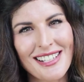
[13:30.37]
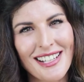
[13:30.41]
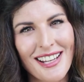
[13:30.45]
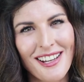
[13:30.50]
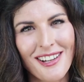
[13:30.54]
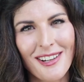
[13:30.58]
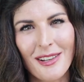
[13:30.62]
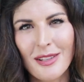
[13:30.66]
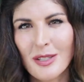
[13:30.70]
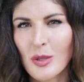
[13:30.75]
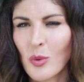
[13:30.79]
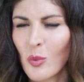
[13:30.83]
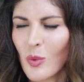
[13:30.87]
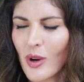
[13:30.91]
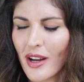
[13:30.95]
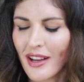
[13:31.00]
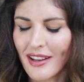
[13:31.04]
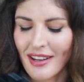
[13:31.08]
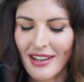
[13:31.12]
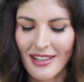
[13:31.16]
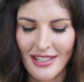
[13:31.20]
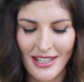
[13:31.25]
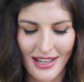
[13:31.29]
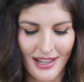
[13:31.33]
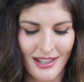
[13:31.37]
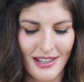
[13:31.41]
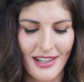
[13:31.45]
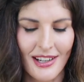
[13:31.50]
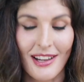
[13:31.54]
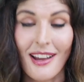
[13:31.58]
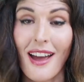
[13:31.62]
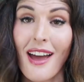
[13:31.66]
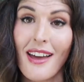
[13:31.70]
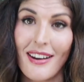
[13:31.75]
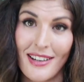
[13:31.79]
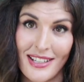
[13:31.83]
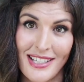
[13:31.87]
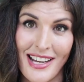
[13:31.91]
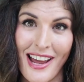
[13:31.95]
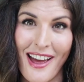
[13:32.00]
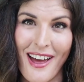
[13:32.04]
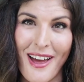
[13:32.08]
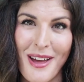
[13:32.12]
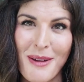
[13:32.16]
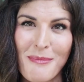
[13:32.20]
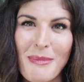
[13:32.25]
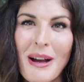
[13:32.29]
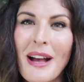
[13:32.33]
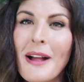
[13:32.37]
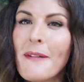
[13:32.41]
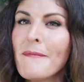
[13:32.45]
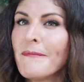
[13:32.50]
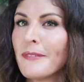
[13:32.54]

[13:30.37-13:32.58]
skills one technique at a time.